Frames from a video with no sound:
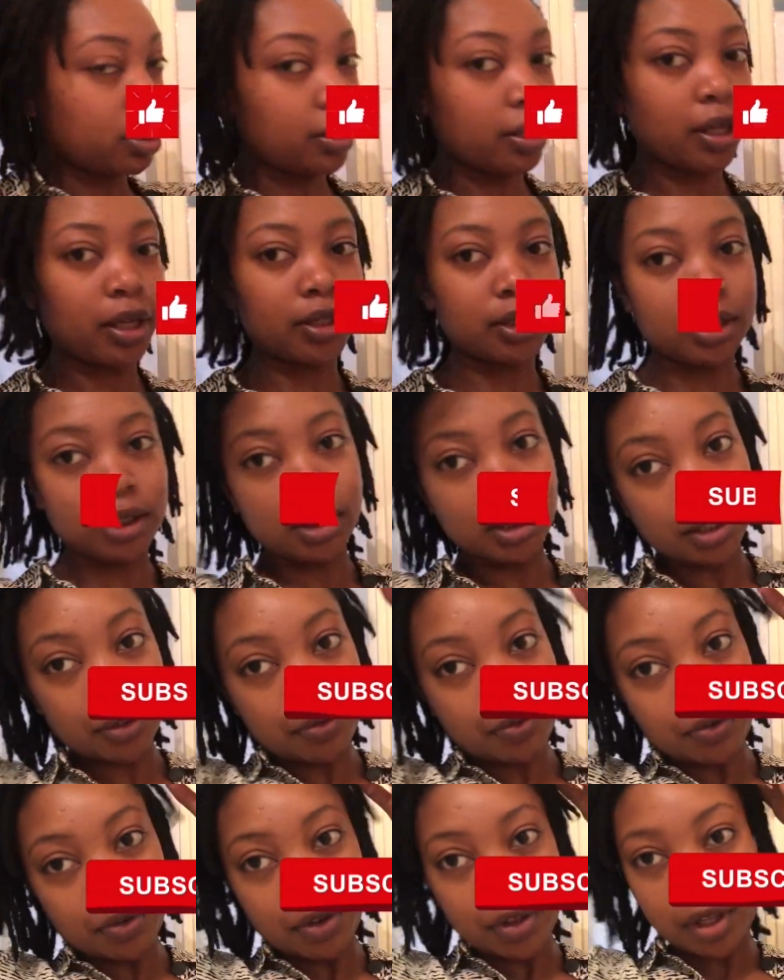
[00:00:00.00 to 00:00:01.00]
That's it
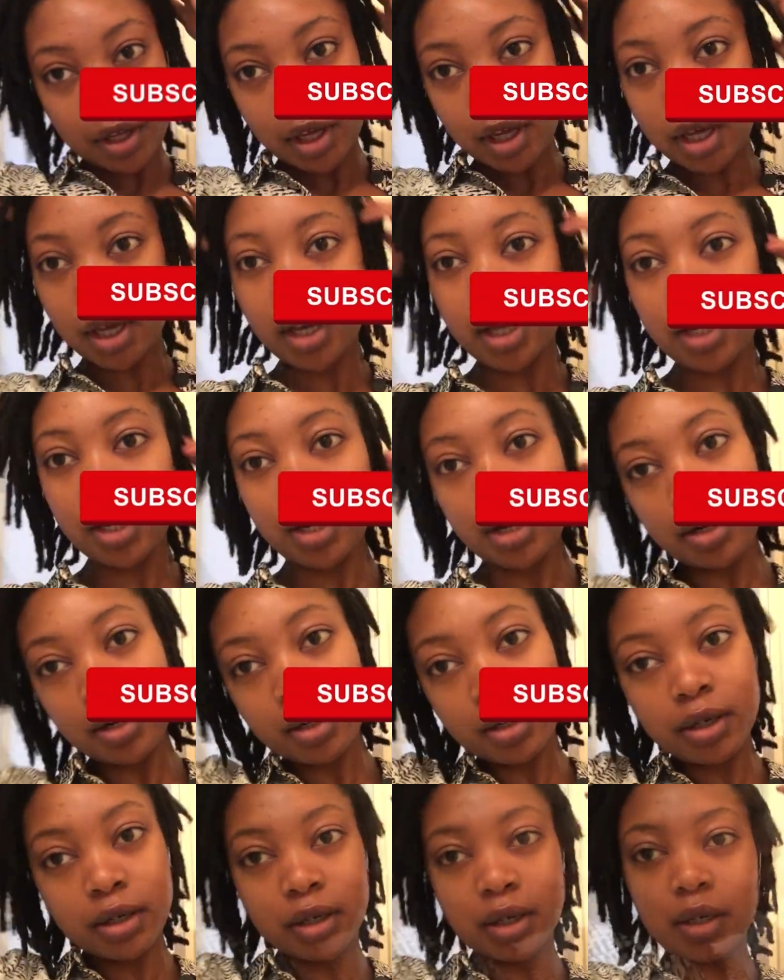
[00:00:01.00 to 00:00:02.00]
for the
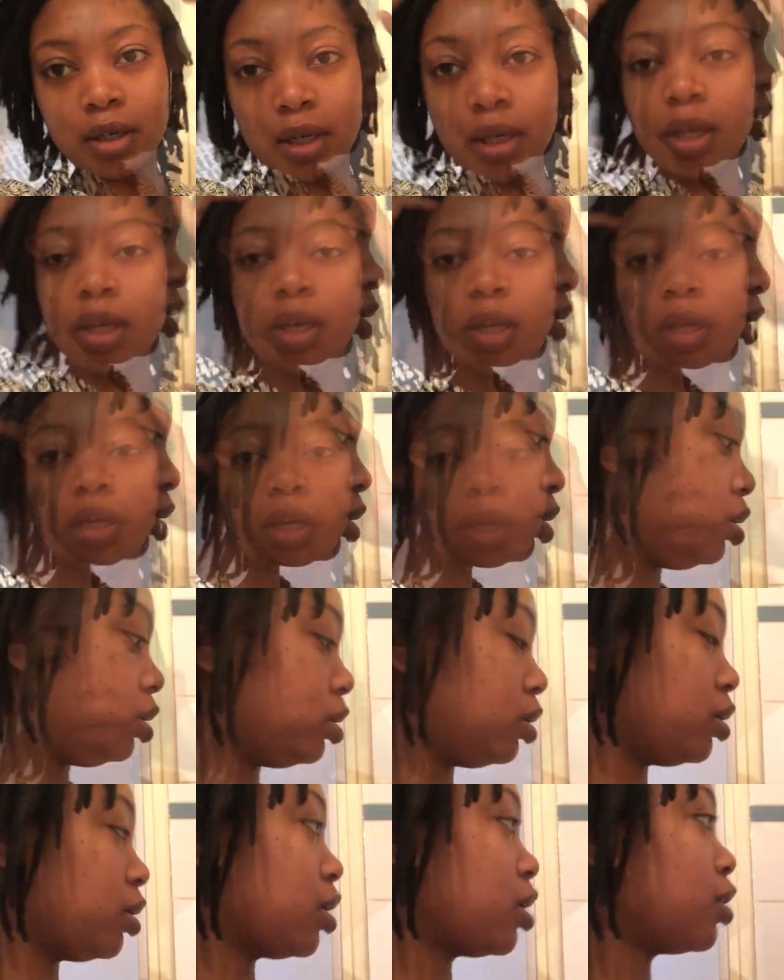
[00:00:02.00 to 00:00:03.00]
hair.
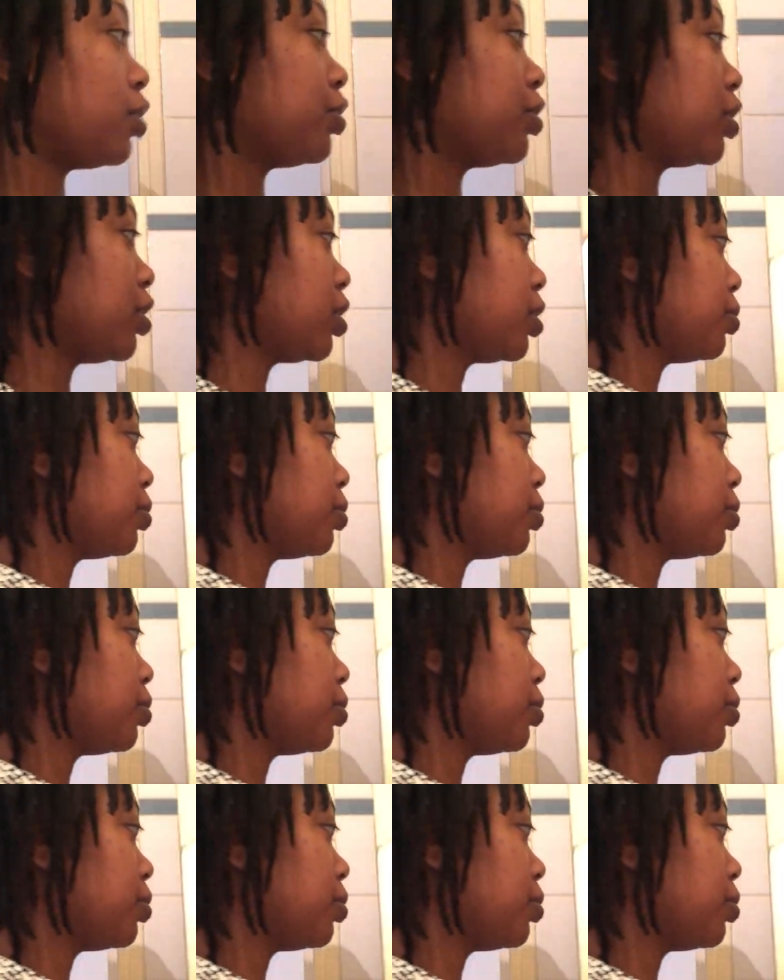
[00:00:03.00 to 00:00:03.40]
Now that